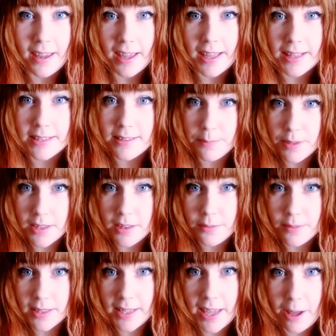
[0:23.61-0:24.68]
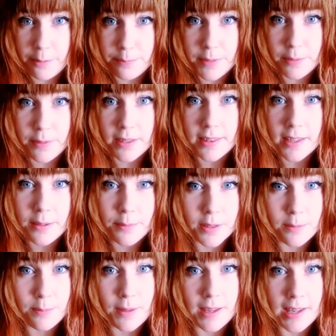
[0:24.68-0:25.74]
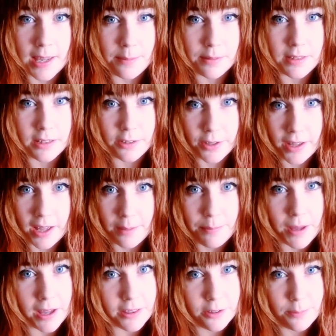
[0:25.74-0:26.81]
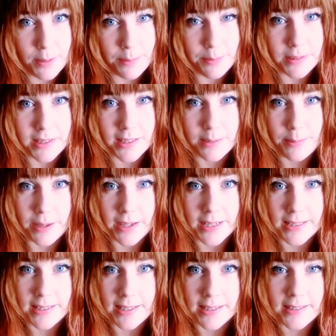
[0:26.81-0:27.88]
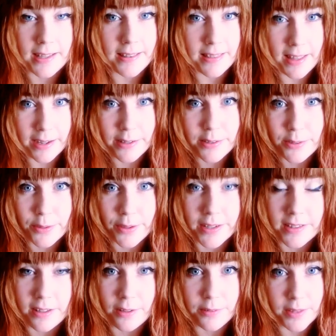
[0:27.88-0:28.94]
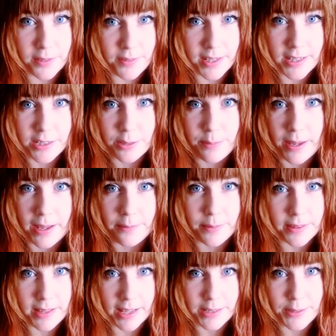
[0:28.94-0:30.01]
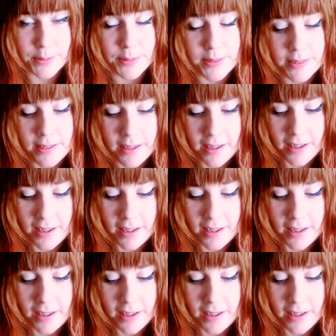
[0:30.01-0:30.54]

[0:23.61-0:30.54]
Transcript: and something that really helped me with it was being able to look up other people's experiences and their stories of living in Japan with tattoos.